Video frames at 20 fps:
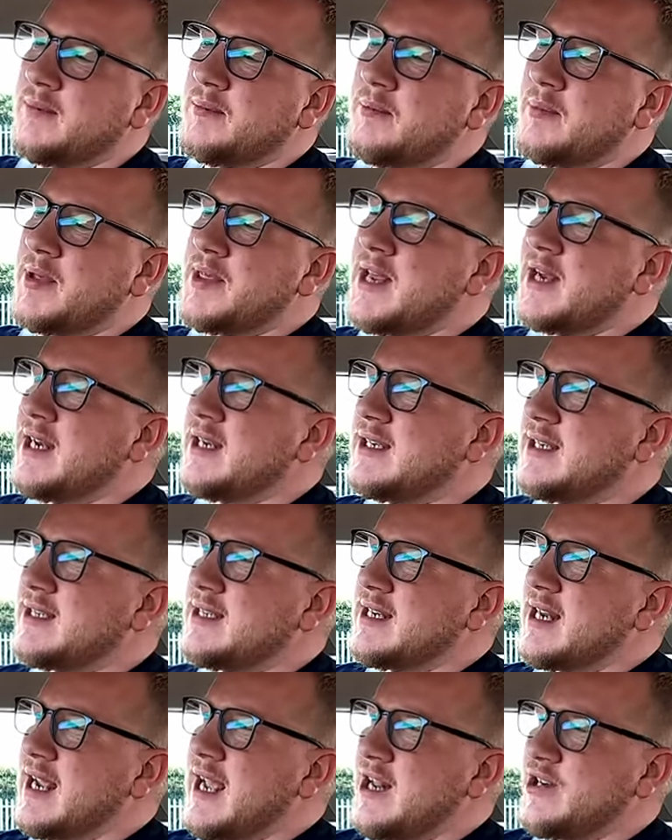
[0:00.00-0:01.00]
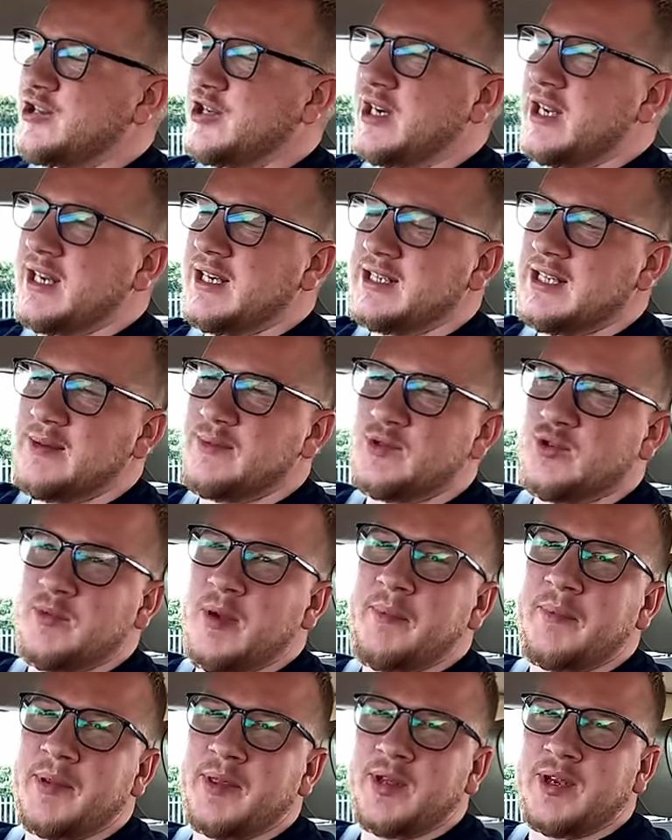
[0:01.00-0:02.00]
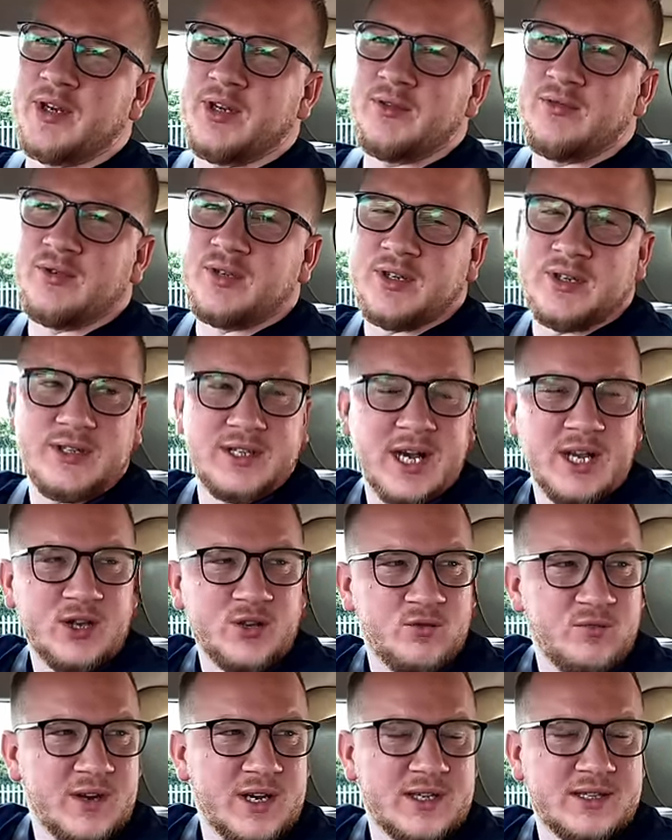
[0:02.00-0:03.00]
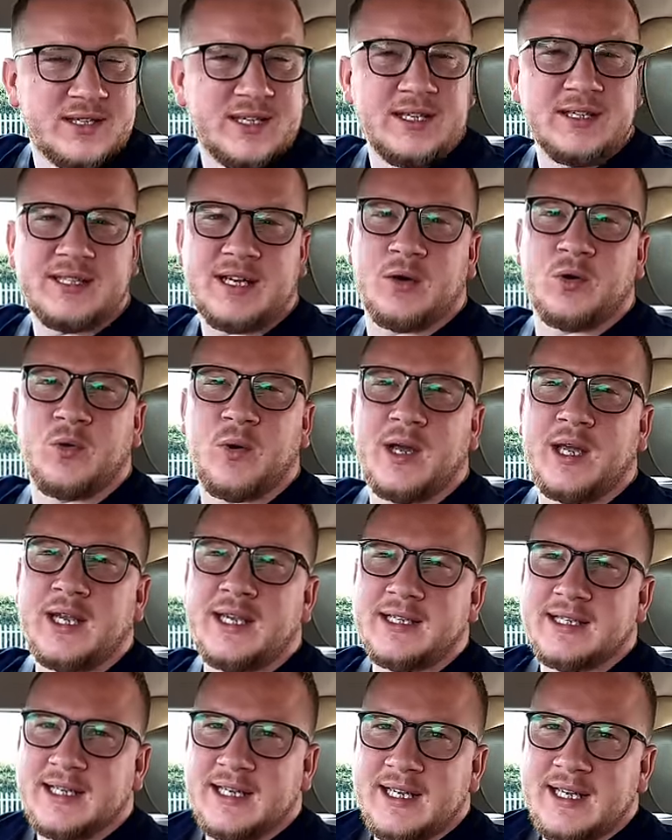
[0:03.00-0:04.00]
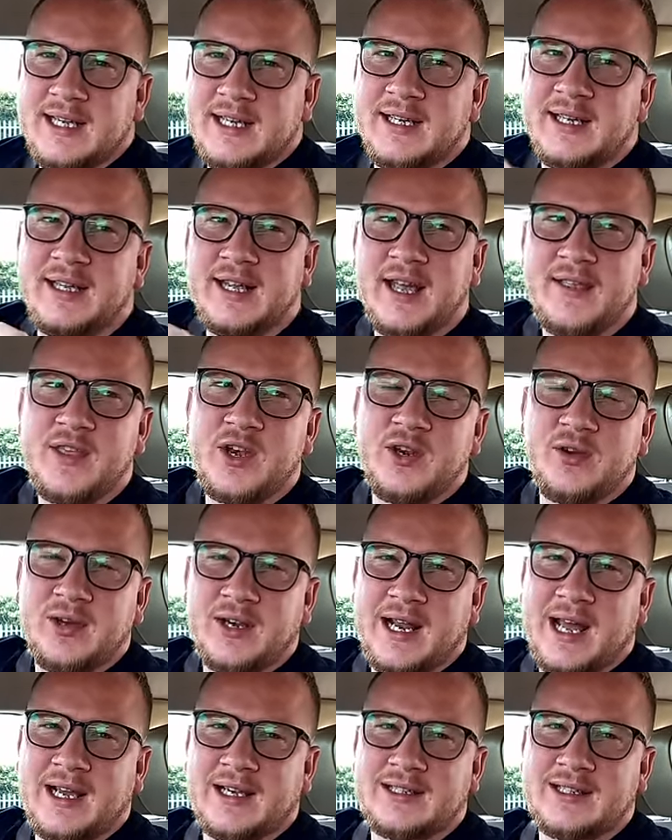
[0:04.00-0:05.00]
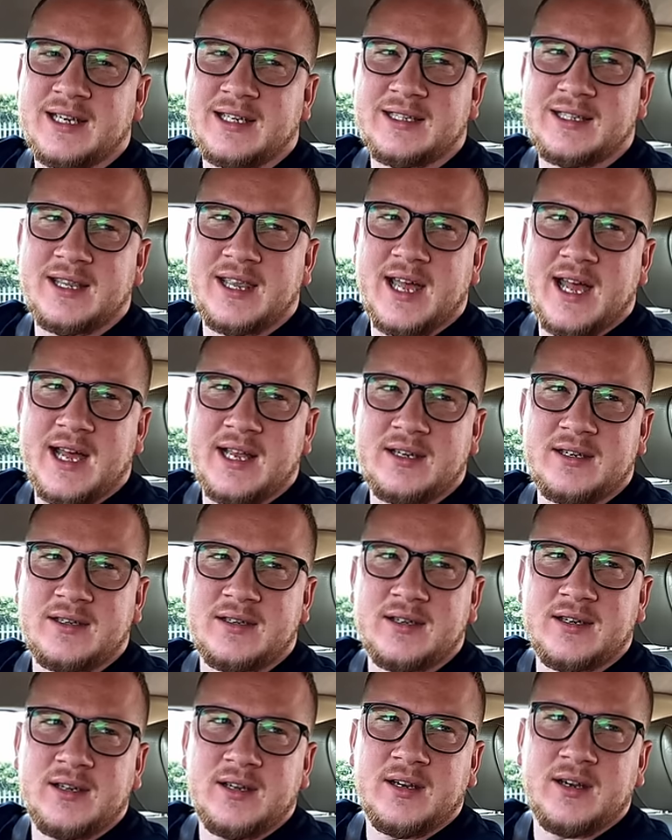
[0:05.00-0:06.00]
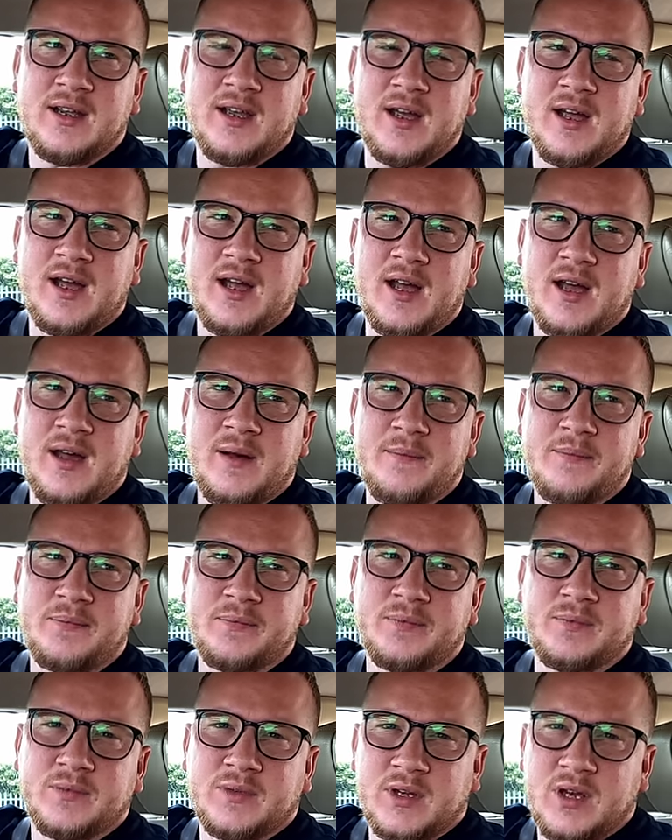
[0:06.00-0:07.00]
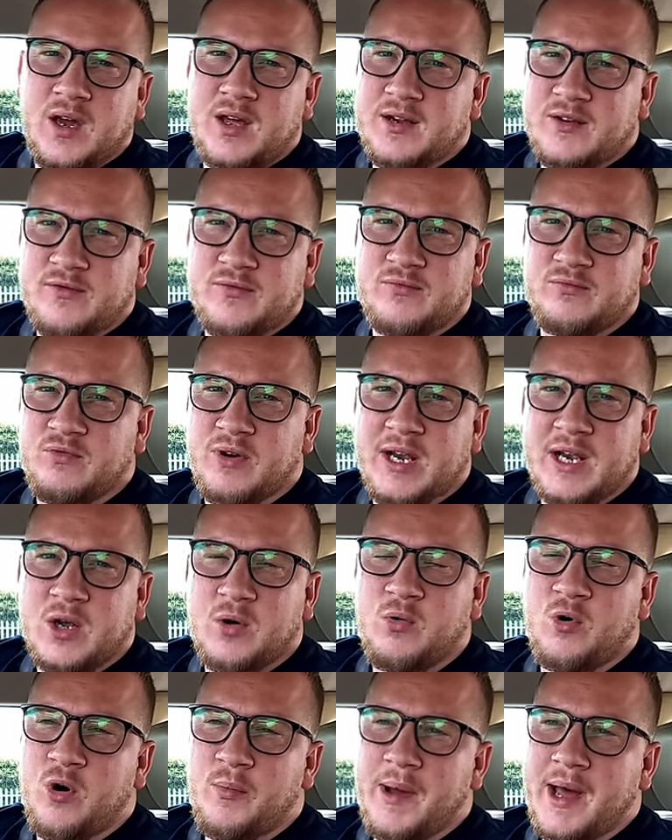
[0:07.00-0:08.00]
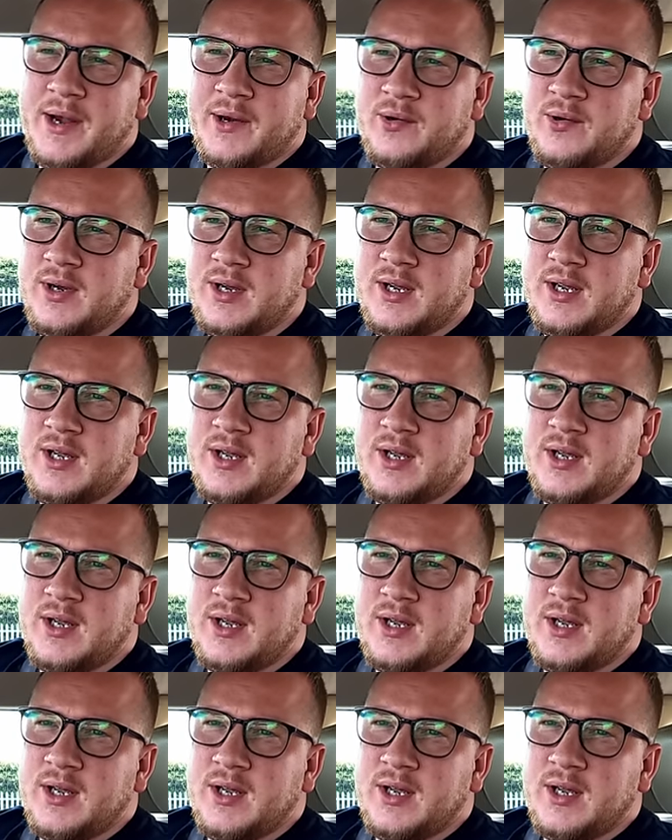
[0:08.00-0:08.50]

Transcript: But then he did say, actually, he seems to remember that you can take the rear seats out quite easily, and then you can access that kind of rear quarter panel.